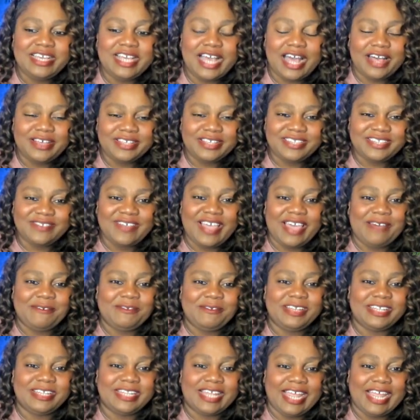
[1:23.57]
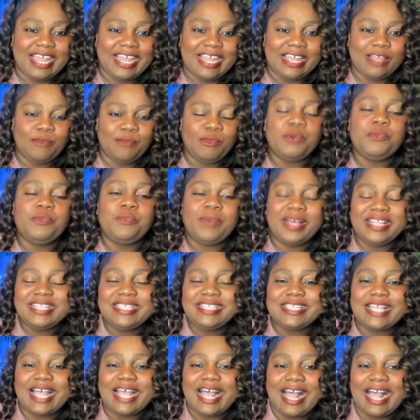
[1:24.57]
I also have to
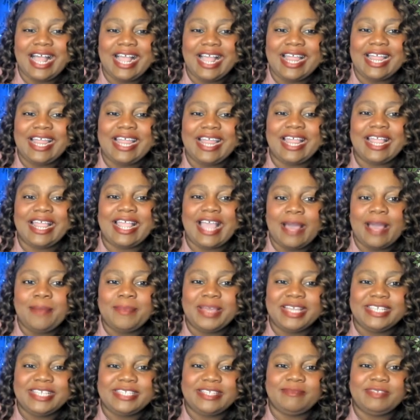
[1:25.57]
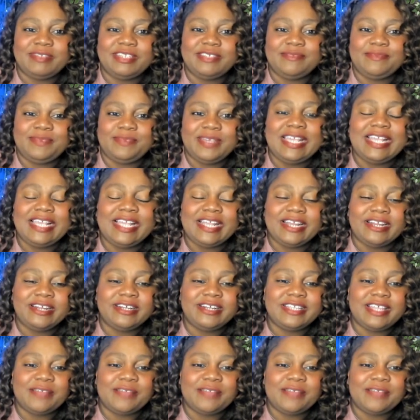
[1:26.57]
once I got my sim to be here,